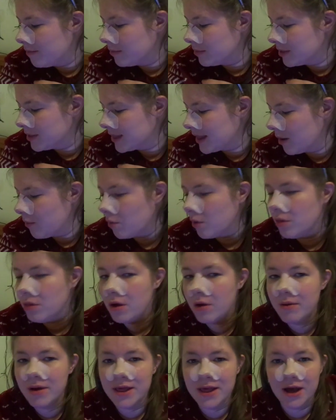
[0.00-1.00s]
Step one
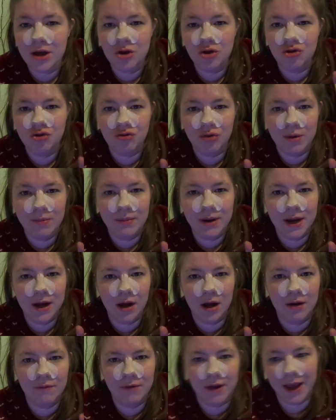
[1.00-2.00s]
there is extremely
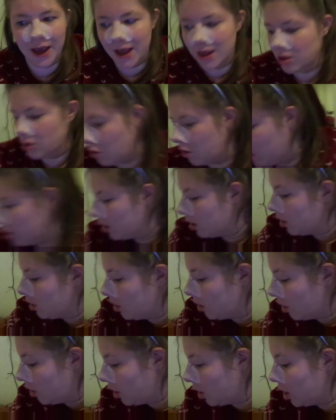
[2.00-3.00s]
kind of like, it's got
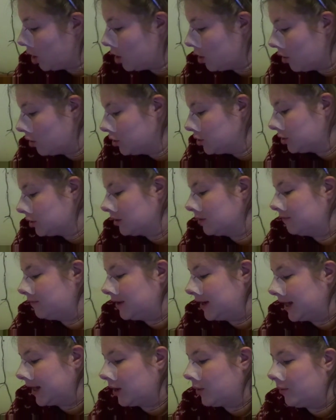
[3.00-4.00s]
a lot of
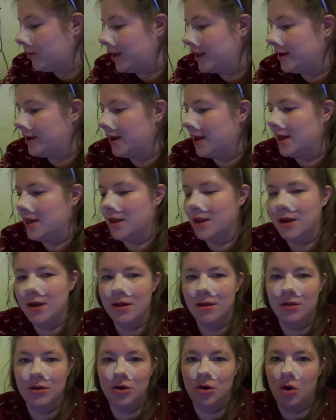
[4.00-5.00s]
liquid in
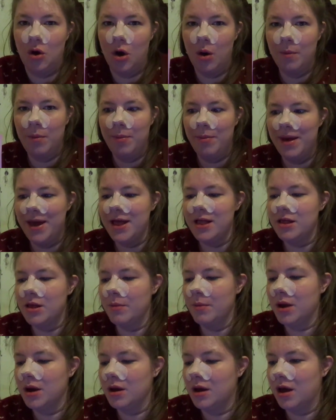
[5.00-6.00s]
the top bit, so
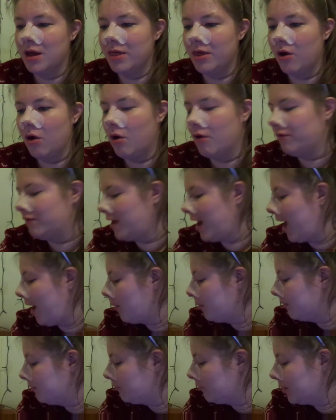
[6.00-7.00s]
I'm going to cut that off now
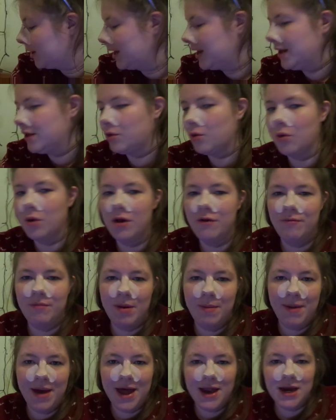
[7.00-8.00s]
before it leaks all over
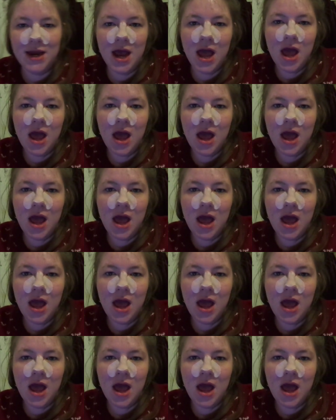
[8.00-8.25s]
my bed.